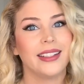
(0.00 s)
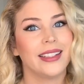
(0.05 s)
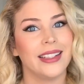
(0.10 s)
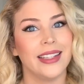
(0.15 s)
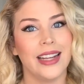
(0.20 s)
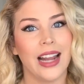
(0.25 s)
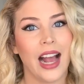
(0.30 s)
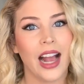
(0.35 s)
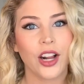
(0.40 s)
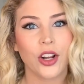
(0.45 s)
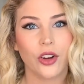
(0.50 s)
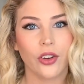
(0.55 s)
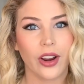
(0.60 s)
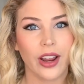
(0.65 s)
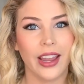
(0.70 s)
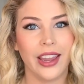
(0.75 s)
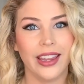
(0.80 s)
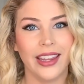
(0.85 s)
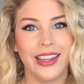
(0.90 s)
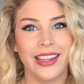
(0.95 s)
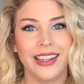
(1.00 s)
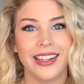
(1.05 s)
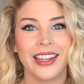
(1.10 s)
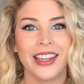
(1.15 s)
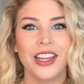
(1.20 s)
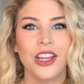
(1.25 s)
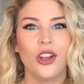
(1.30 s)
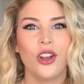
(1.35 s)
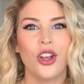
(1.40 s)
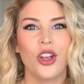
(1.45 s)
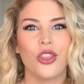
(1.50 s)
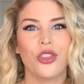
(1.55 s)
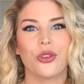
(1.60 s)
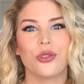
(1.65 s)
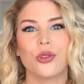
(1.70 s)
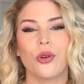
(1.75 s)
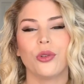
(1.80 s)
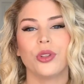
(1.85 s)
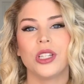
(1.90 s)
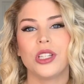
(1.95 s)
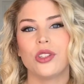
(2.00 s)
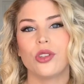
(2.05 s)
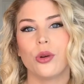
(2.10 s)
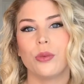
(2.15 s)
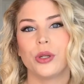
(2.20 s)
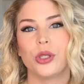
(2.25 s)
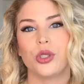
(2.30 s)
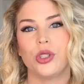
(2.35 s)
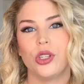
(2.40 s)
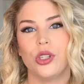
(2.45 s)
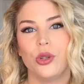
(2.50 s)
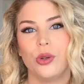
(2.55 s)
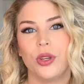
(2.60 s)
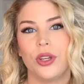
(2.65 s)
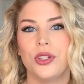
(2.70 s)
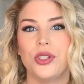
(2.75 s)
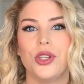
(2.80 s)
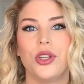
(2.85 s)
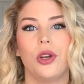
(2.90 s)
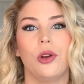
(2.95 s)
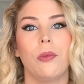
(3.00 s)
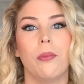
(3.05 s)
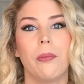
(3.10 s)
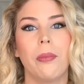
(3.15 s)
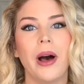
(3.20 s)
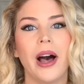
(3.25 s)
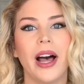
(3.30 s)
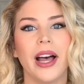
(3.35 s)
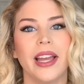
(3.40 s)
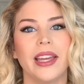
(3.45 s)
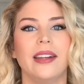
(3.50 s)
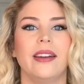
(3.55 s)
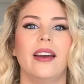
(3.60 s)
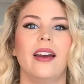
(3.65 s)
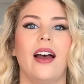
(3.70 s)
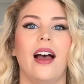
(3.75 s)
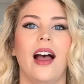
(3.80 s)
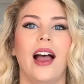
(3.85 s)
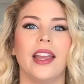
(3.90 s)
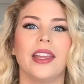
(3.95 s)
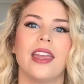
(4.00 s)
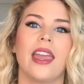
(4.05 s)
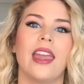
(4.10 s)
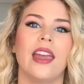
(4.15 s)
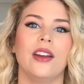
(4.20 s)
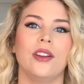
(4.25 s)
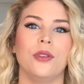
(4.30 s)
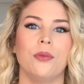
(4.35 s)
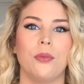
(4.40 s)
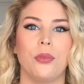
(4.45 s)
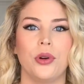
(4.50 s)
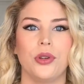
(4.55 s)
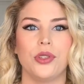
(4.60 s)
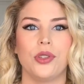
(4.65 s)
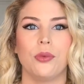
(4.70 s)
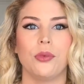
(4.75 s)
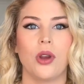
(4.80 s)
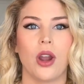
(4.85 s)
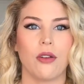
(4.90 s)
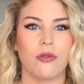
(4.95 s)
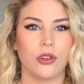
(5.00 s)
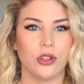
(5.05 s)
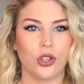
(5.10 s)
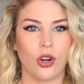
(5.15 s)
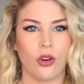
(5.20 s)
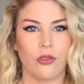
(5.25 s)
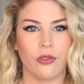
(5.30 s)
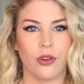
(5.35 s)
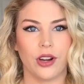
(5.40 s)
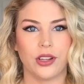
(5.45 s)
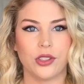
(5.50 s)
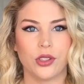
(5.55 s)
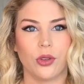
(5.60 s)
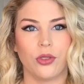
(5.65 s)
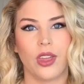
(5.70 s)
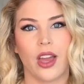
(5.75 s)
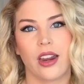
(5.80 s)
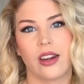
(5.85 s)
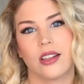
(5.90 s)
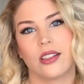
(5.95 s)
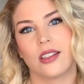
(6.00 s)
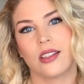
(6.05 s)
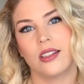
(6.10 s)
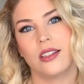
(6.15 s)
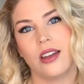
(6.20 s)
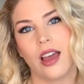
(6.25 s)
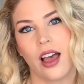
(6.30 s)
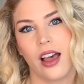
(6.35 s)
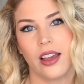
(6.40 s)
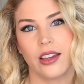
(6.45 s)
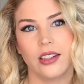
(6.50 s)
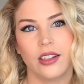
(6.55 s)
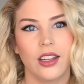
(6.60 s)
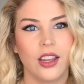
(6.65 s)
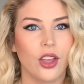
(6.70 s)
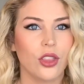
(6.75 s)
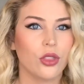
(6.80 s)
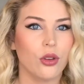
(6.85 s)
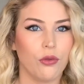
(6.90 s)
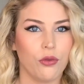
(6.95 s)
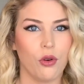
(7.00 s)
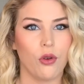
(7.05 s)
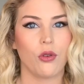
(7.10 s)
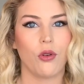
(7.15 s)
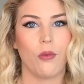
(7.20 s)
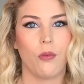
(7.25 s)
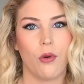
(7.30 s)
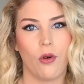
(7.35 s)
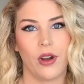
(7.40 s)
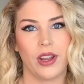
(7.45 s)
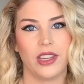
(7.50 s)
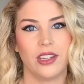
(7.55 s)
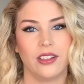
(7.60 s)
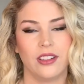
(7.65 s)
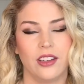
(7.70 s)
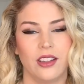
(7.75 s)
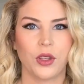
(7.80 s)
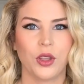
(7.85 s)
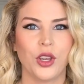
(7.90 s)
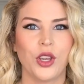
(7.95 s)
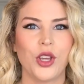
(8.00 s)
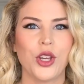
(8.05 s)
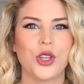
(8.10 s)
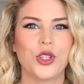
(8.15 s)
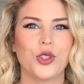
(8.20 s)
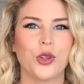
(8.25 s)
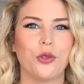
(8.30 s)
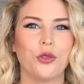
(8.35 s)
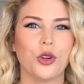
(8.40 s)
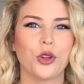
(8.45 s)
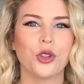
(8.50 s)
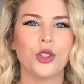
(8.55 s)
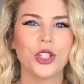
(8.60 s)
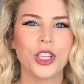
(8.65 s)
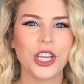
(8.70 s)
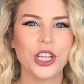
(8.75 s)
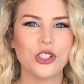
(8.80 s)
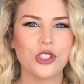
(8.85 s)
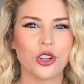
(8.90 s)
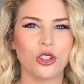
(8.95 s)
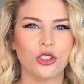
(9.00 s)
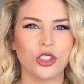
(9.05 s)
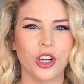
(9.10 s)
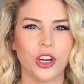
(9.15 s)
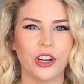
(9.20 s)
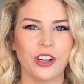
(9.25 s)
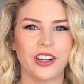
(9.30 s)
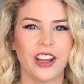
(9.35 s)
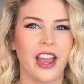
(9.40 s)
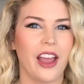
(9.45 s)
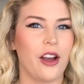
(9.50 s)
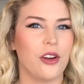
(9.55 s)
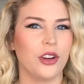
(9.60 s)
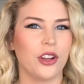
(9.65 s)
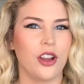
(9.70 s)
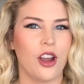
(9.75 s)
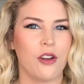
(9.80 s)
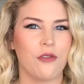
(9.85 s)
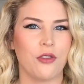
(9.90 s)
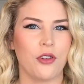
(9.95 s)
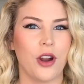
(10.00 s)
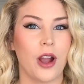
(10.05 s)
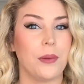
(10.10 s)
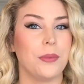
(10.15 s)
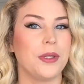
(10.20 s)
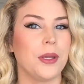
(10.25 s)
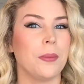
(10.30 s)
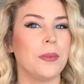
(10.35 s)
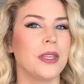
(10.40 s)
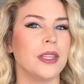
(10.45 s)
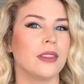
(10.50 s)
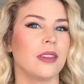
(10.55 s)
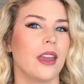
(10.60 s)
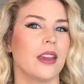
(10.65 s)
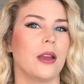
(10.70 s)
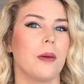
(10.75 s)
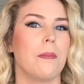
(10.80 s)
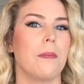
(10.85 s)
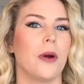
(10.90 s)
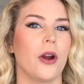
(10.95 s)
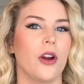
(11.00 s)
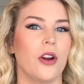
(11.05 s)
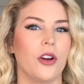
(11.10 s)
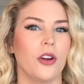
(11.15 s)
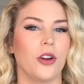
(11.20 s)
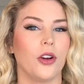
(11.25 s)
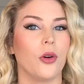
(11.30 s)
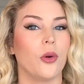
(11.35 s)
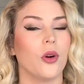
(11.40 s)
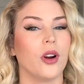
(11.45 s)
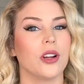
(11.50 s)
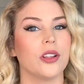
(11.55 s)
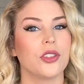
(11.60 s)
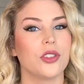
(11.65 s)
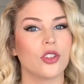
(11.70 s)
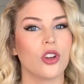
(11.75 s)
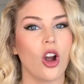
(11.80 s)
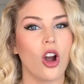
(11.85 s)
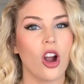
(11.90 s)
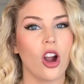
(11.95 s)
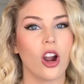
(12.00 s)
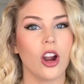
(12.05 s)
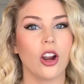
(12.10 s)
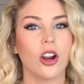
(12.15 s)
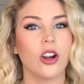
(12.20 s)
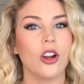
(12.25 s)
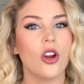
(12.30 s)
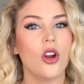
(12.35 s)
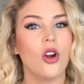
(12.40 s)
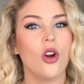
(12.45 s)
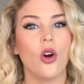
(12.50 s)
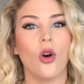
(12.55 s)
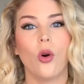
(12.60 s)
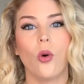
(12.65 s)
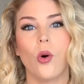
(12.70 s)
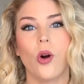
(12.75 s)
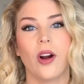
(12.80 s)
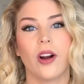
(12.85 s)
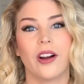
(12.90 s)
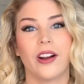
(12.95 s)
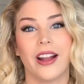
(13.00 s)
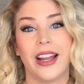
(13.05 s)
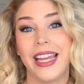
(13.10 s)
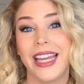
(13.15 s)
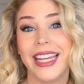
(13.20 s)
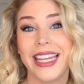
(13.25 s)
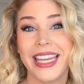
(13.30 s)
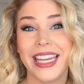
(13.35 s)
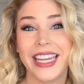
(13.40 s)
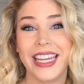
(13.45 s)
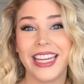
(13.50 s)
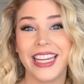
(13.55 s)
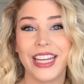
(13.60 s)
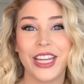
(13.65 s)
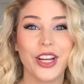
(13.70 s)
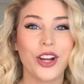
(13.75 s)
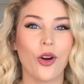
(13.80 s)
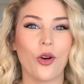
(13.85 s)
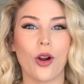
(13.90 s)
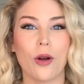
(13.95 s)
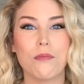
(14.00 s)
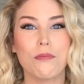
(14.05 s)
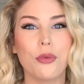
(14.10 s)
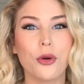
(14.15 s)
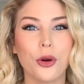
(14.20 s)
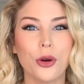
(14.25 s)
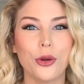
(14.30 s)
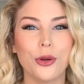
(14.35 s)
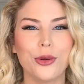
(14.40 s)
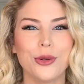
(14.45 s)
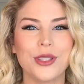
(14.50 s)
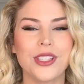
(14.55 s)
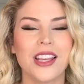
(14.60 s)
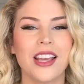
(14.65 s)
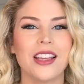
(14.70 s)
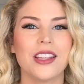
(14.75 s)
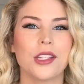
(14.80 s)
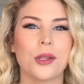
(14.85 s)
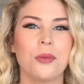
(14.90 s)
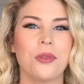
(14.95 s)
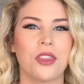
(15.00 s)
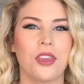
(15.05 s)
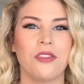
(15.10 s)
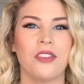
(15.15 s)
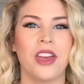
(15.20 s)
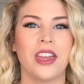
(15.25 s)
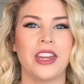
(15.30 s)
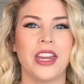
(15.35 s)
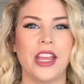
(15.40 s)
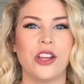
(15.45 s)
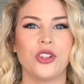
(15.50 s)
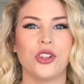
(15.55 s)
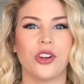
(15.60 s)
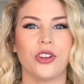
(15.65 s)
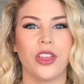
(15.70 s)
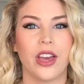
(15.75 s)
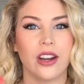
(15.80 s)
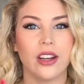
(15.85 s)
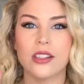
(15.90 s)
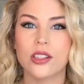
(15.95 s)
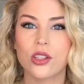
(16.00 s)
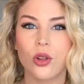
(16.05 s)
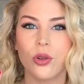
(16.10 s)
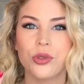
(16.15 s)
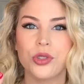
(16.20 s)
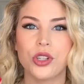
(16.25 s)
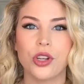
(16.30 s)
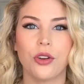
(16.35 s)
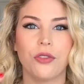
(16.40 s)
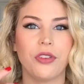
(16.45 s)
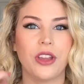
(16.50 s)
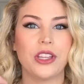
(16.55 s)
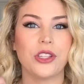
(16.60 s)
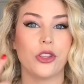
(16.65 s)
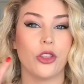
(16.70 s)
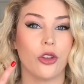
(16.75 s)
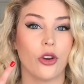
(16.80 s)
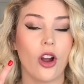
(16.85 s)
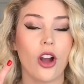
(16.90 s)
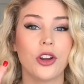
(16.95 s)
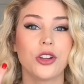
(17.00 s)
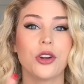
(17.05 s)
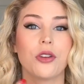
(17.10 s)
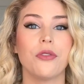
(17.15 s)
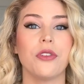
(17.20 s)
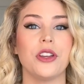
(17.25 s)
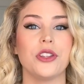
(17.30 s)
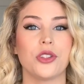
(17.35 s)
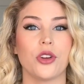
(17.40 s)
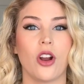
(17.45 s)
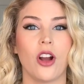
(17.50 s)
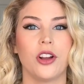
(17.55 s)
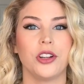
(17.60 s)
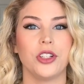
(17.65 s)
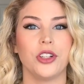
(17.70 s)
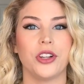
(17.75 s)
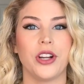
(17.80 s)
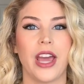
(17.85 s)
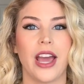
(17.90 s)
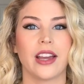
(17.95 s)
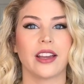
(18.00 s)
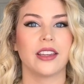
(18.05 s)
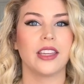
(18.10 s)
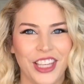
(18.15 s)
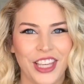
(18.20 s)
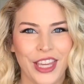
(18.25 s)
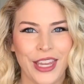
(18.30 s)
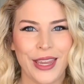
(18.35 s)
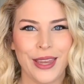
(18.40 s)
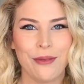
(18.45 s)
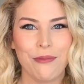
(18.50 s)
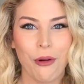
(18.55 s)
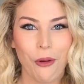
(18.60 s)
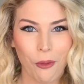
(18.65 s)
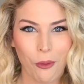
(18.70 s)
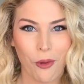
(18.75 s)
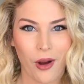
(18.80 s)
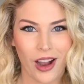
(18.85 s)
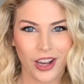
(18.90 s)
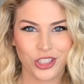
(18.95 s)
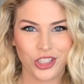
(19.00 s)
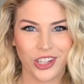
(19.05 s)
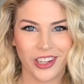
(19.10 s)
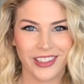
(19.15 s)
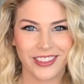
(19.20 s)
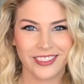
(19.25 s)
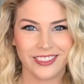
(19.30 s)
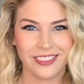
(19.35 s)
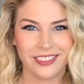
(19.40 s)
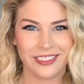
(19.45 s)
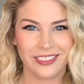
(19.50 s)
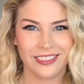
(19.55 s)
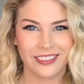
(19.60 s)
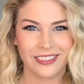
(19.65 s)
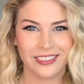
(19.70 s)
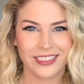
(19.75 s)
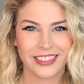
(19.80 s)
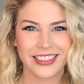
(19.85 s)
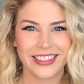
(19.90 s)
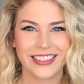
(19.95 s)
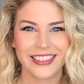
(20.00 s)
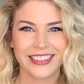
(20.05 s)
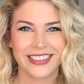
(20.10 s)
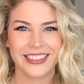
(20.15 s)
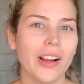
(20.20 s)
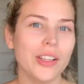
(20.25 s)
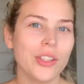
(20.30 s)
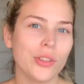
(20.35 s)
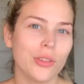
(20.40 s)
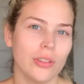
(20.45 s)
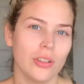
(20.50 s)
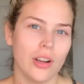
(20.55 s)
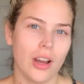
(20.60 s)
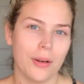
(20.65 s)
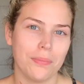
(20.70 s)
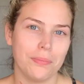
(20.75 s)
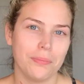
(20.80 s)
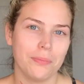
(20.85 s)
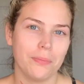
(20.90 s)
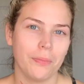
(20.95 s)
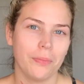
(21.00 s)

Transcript: Not great. There's only so much that you can do, but I can put some coverage over it so that it's not the focal point. So if you're looking to learn how to cover up something like a burn or a scar or a hickey or a bruise, something of that nature that is close to your face, either on your face or on your neck, keep watching. I screwed up